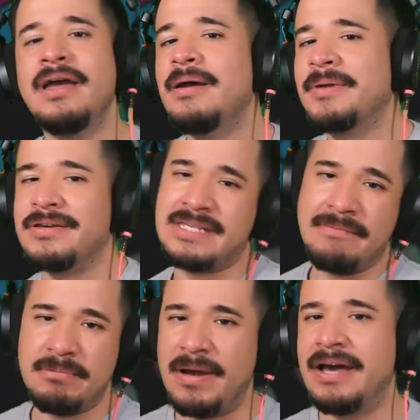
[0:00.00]
Because
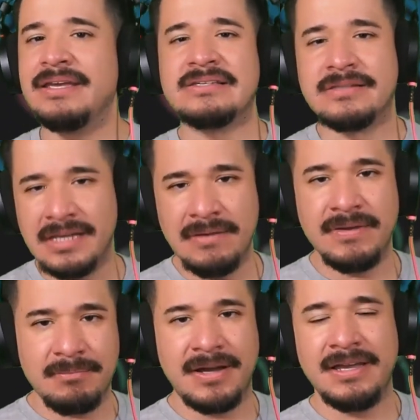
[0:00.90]
everybody is
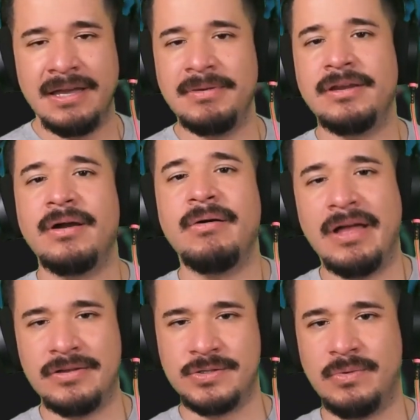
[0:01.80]
leaving Miami to go
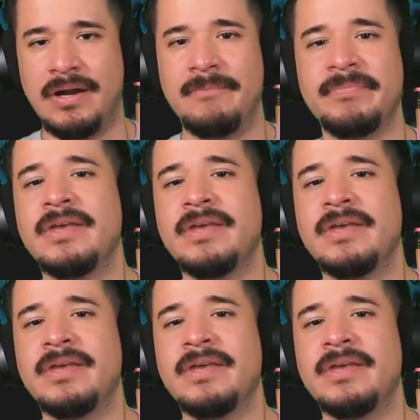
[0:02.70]
elsewhere.